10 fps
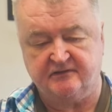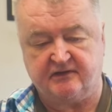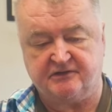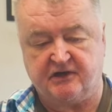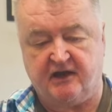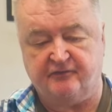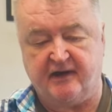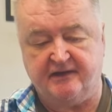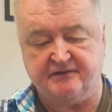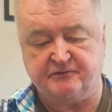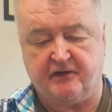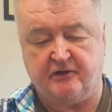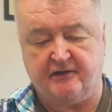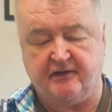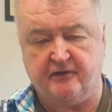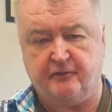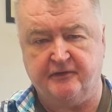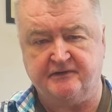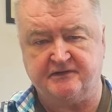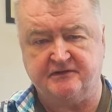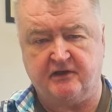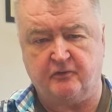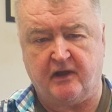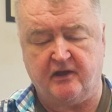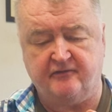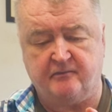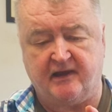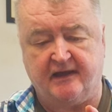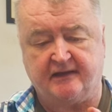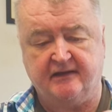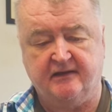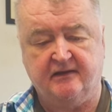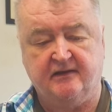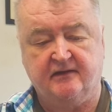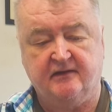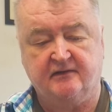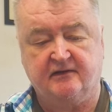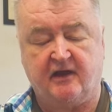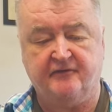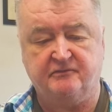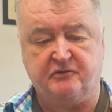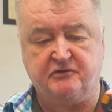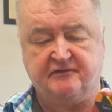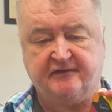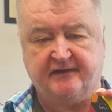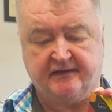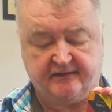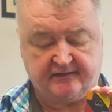So I tried red as well, another one that doesn't go well over black. Covers beautifully.